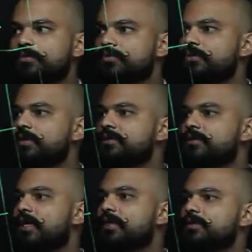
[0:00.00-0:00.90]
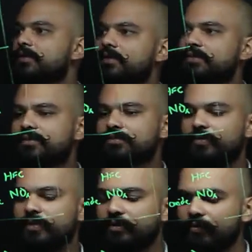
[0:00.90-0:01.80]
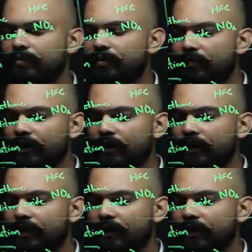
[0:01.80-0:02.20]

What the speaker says: so these are the regions where you will